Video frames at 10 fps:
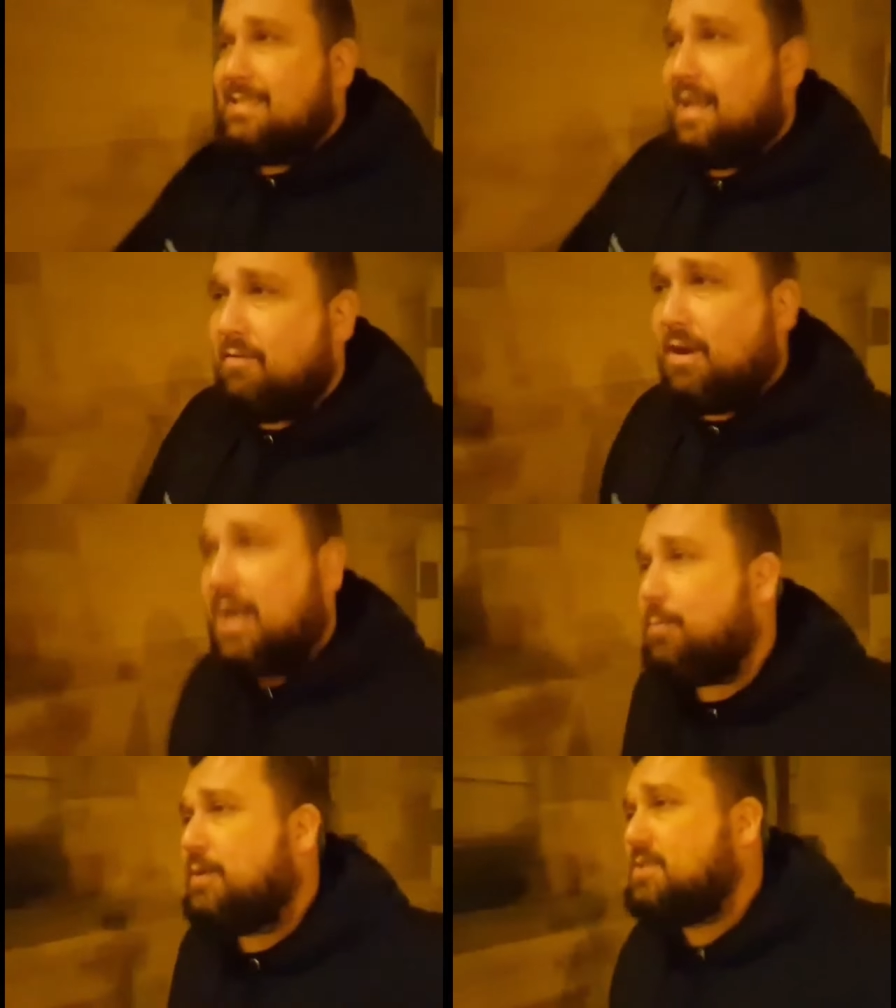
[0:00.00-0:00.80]
Don't very
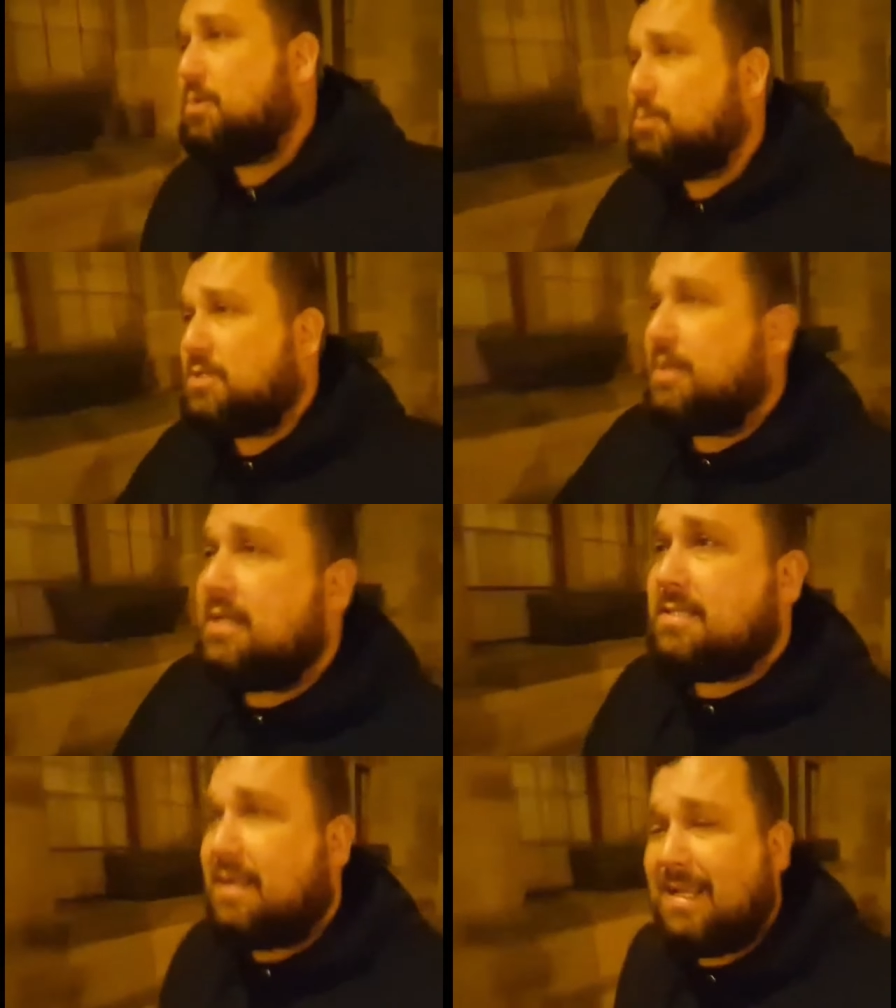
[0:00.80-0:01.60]
open at all to
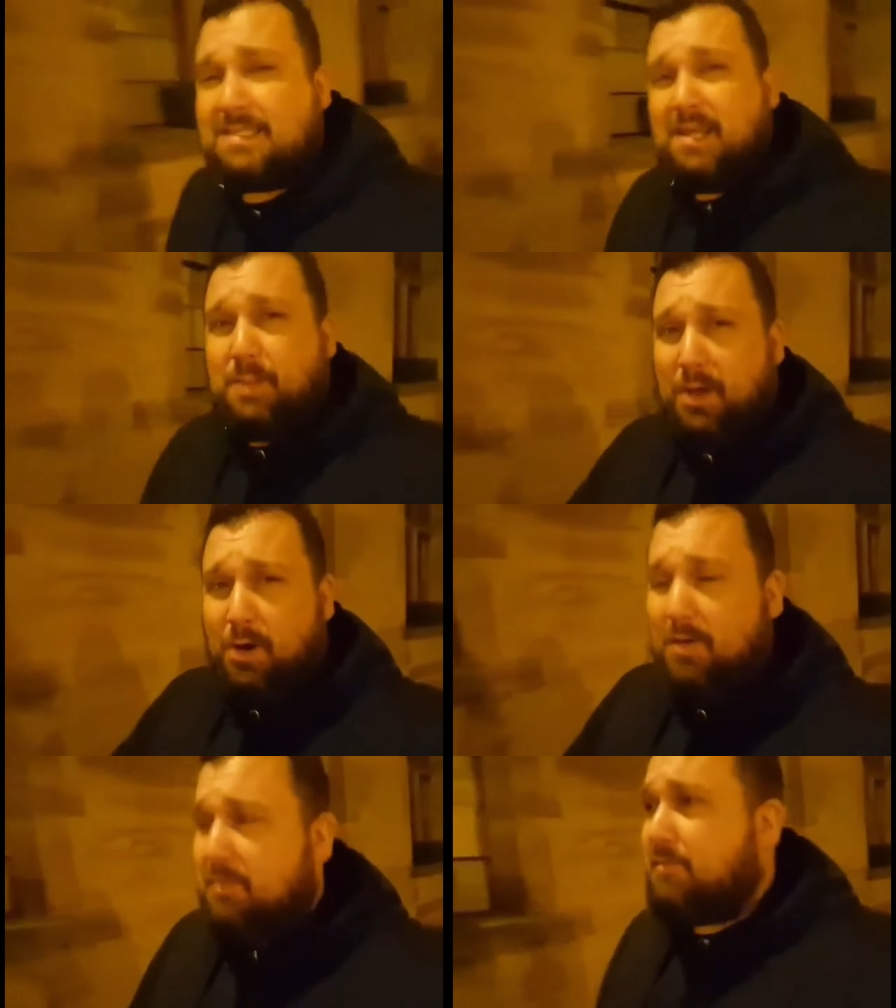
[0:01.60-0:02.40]
me, so that's going to be
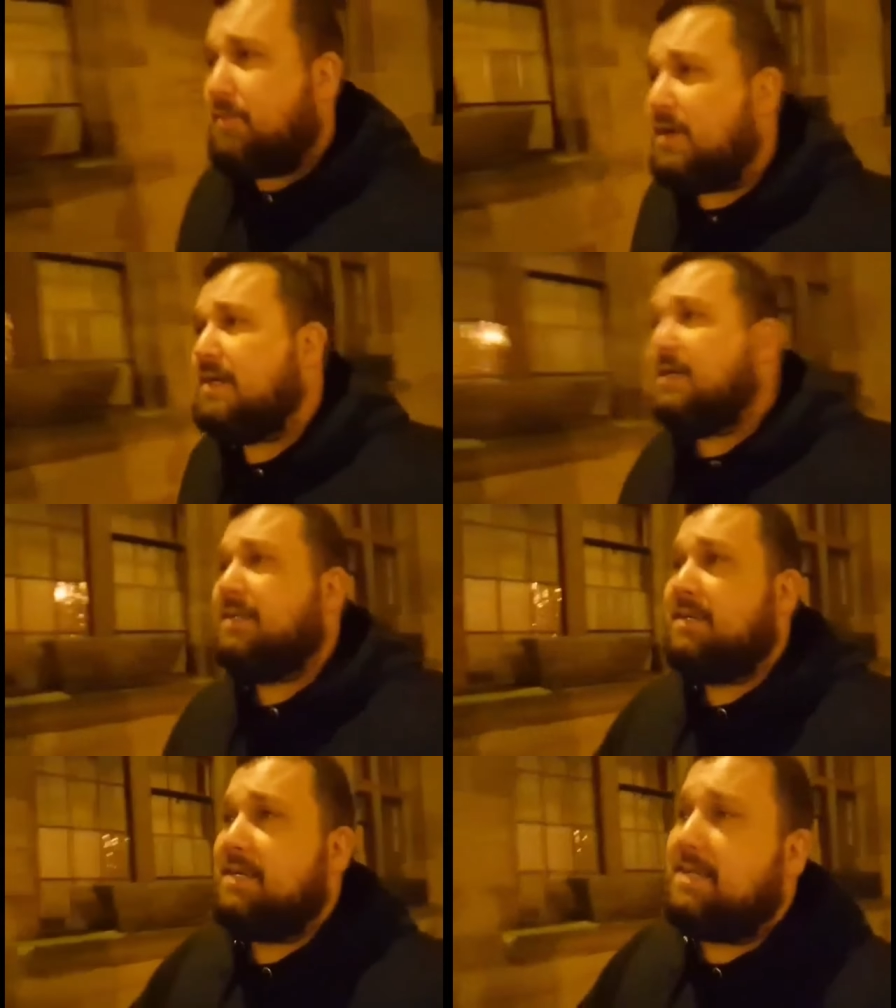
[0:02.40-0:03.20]
off
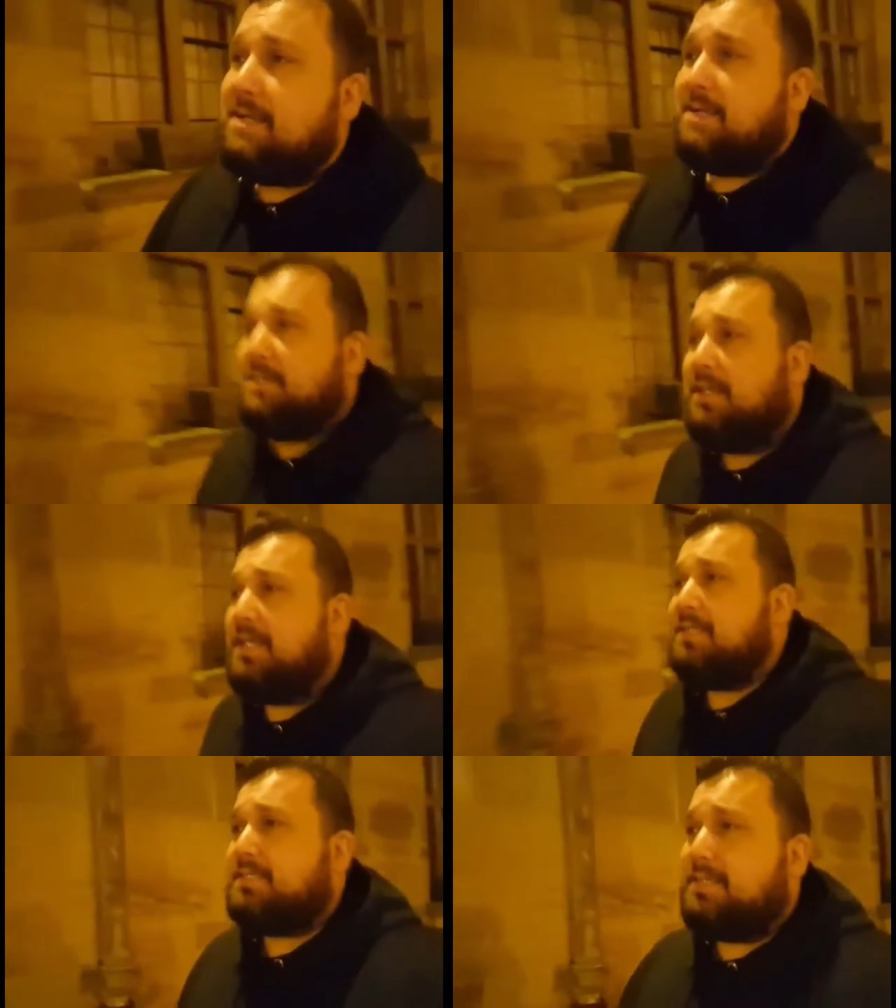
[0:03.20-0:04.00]
the
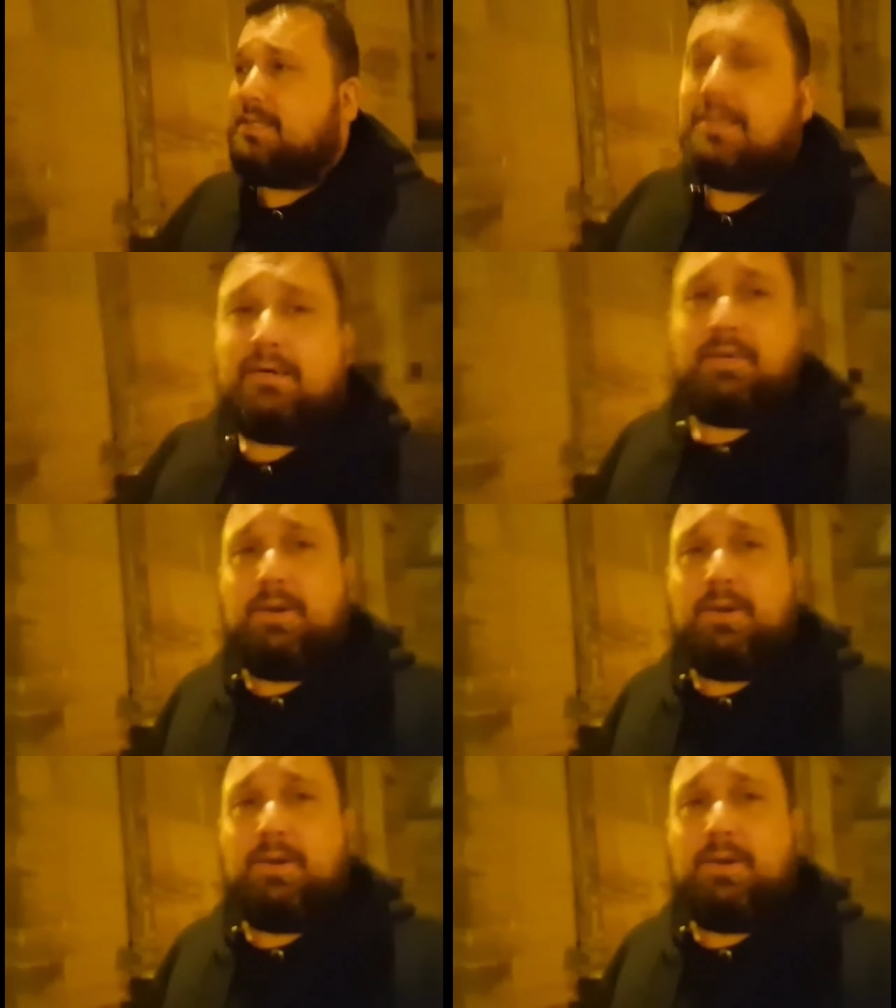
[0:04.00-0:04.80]
list, I feel.